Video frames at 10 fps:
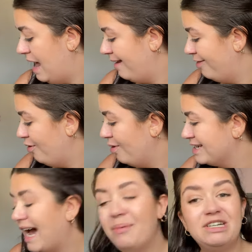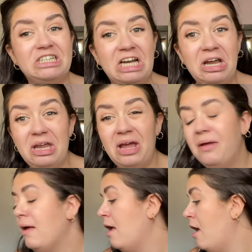I thought I would show
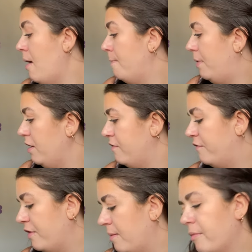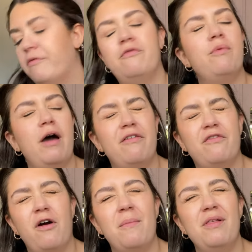you. Both of them were
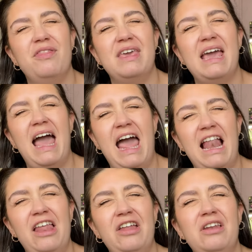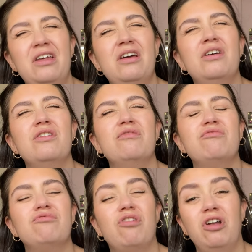from the Helen
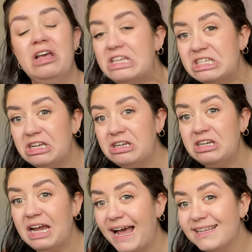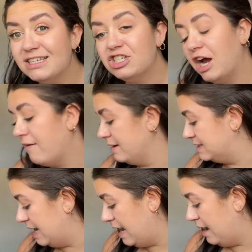Rollason Cancer
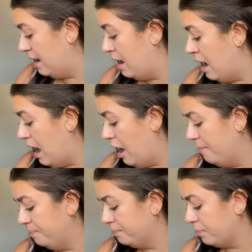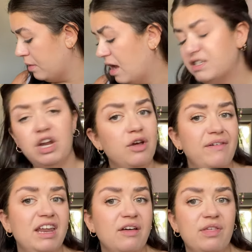Charity. Um, I don't know of
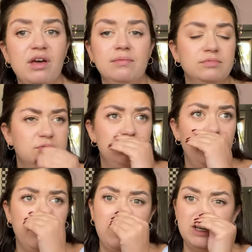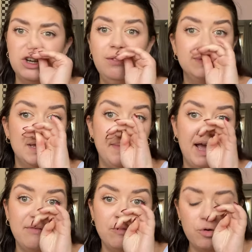any other of their shops, they may
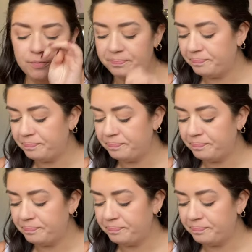have more.